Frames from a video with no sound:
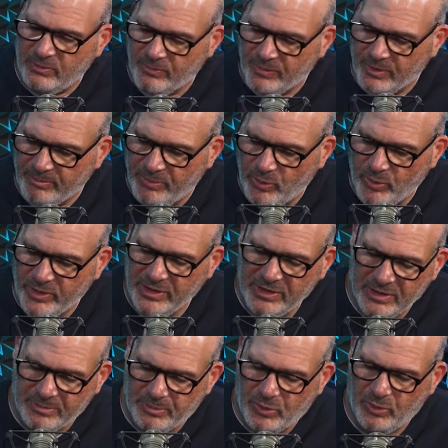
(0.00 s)
from point
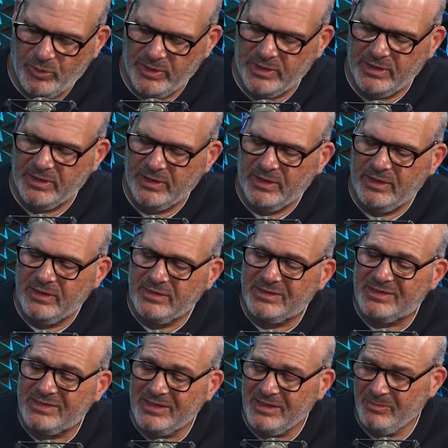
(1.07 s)
to point
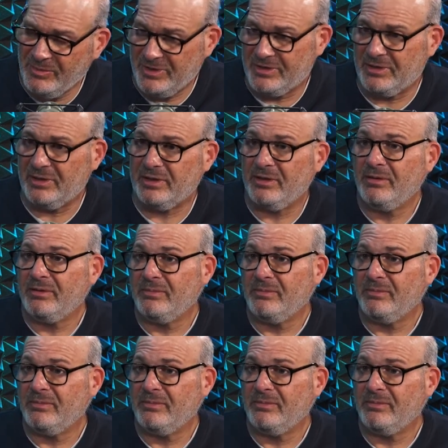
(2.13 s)
seamlessly,